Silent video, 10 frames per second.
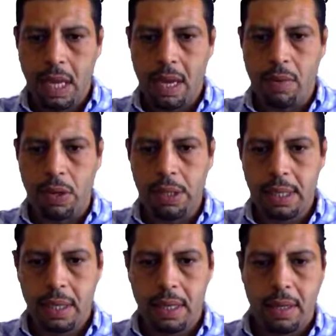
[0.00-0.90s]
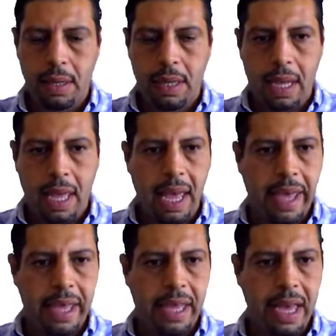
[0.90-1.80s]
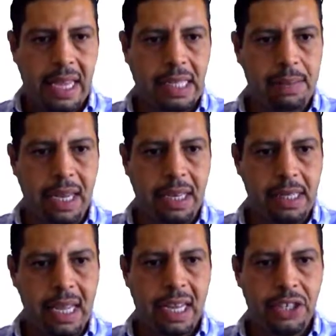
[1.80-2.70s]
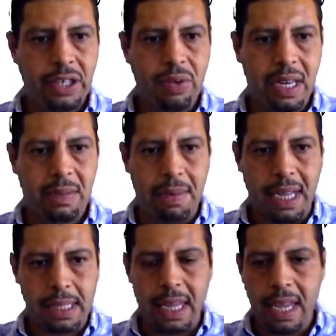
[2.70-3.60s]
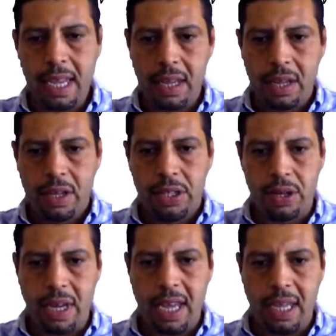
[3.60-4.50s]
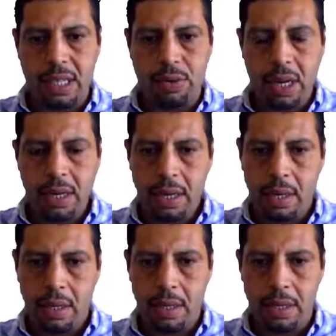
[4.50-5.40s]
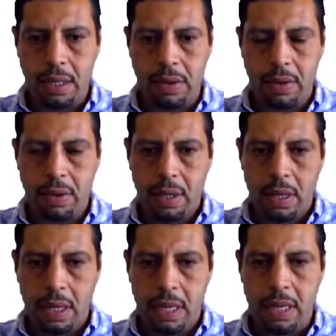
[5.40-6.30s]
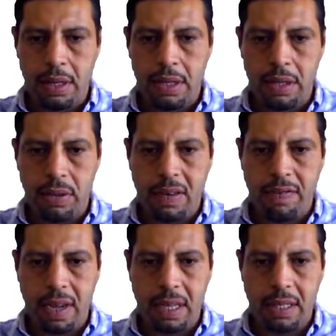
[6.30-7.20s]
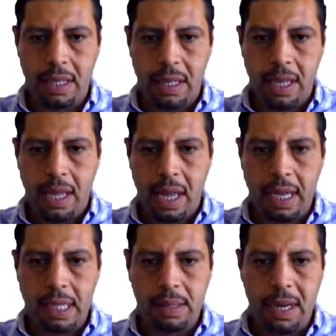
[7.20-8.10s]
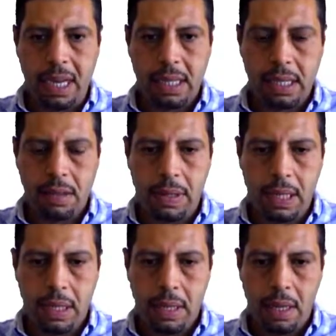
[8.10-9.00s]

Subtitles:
equals a x minus h squared plus k. So a is 1. So here you will find x minus 3